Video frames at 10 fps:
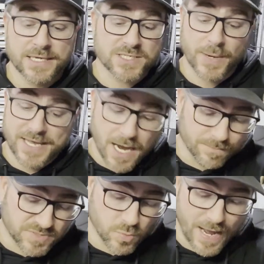So it
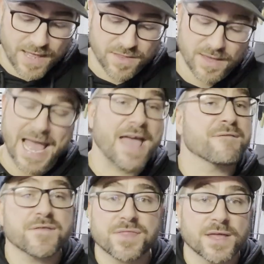comes with
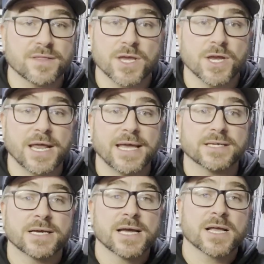everything that you need.